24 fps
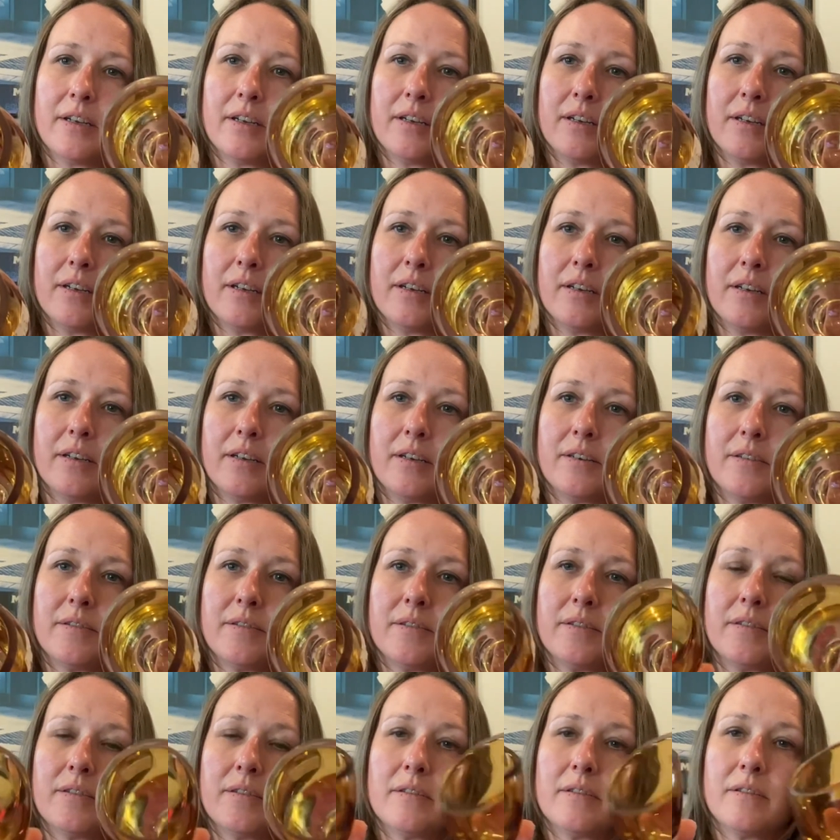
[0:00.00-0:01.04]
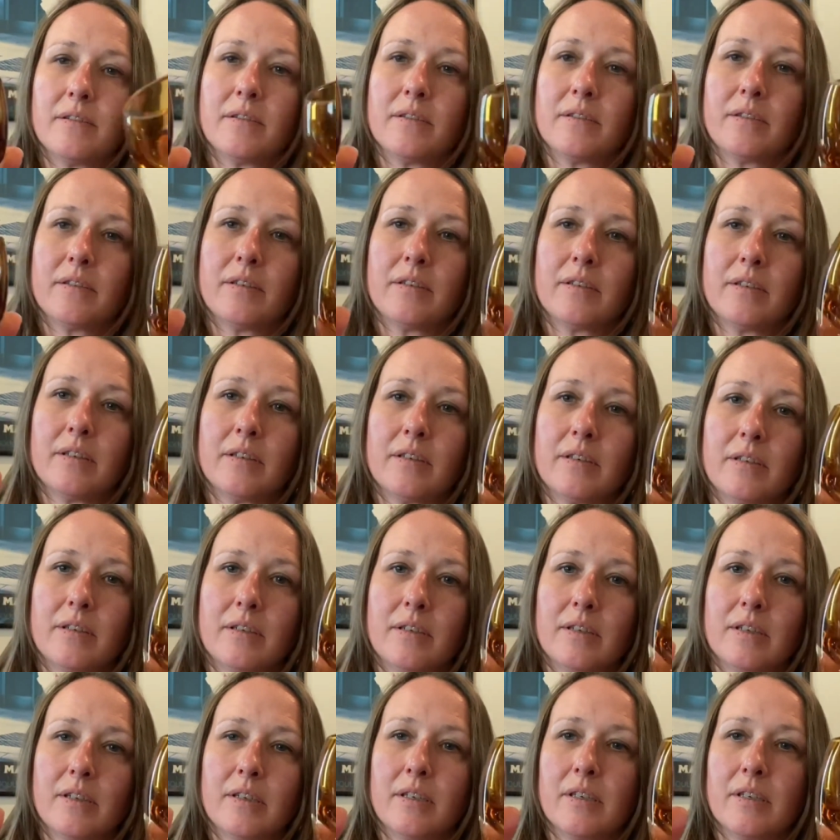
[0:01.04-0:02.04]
(silence)